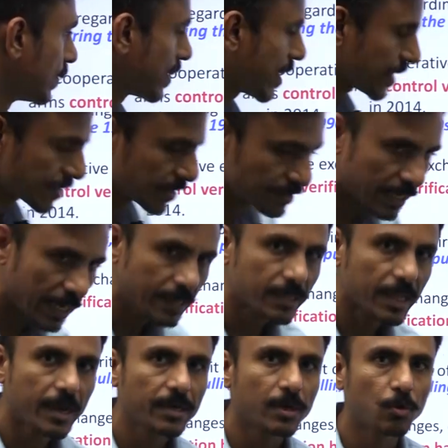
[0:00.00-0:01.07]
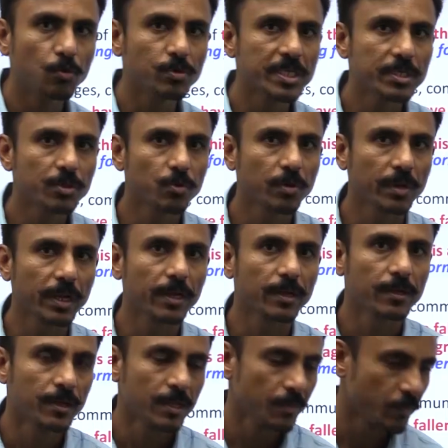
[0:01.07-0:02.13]
As I said, that losing
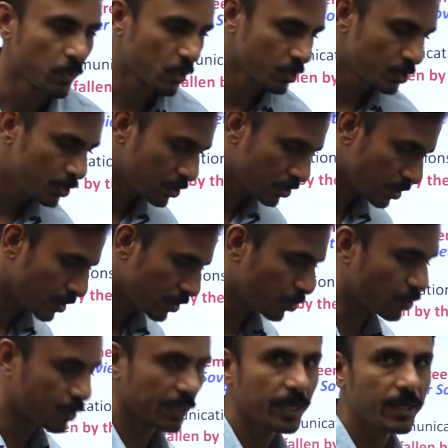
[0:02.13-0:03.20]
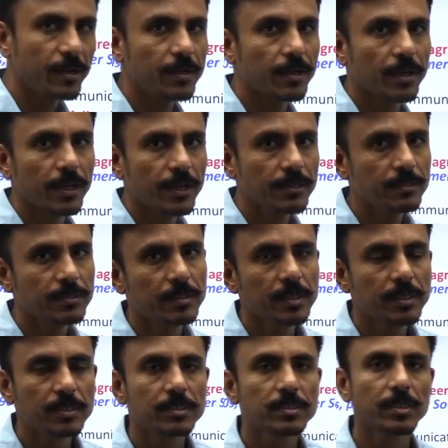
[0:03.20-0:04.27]
Ukraine, because Ukraine is
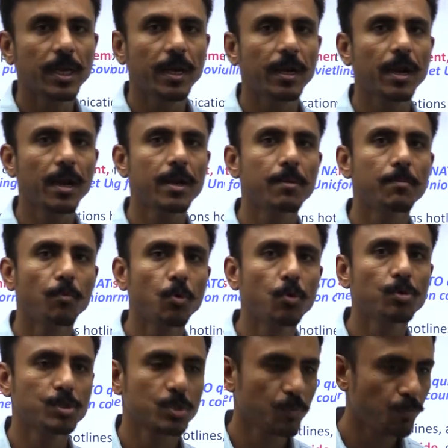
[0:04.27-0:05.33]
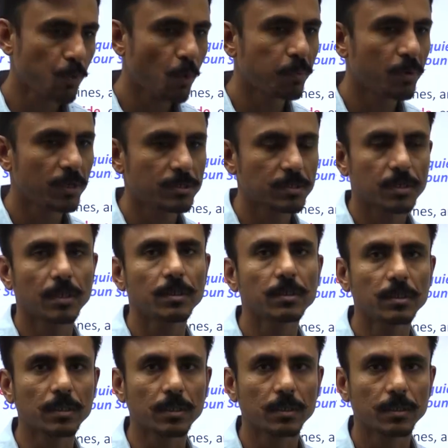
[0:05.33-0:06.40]
the second most populous
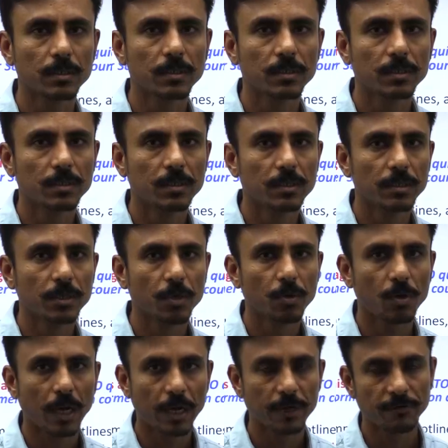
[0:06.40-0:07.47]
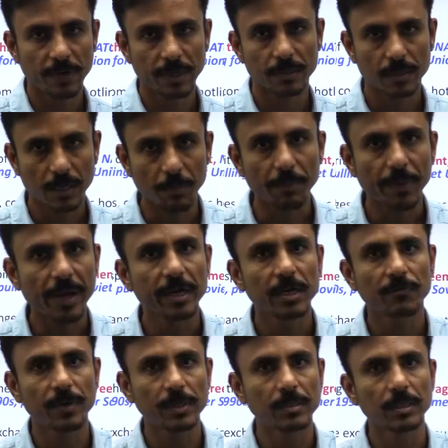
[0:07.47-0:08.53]
country. If I compare
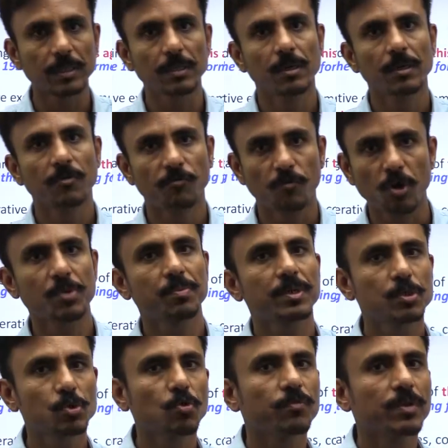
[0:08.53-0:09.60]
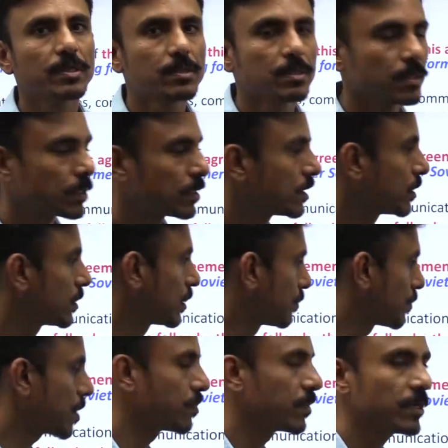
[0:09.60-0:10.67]
it with the former Soviet
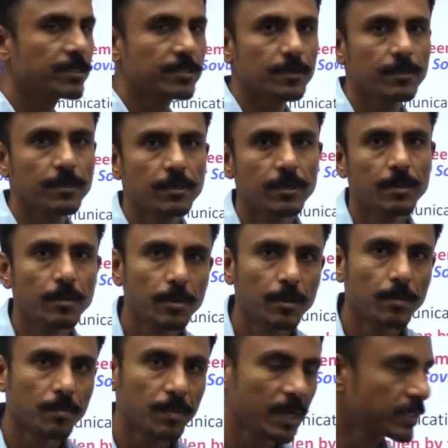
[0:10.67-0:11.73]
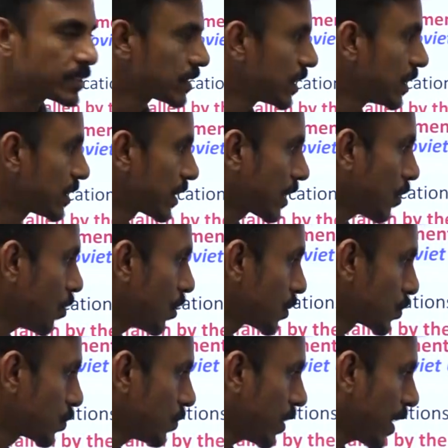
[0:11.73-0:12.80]
republics, plus it
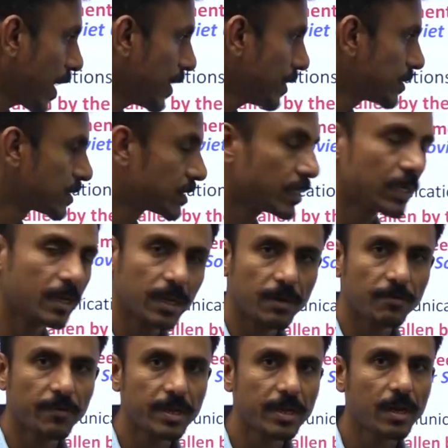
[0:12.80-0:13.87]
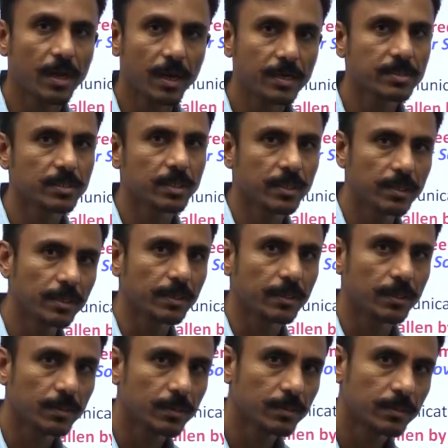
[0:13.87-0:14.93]
also has the very large
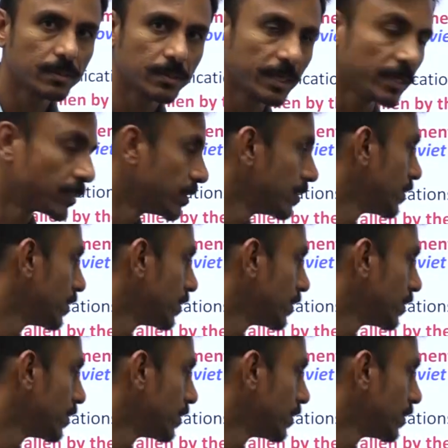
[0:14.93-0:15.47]
area, right?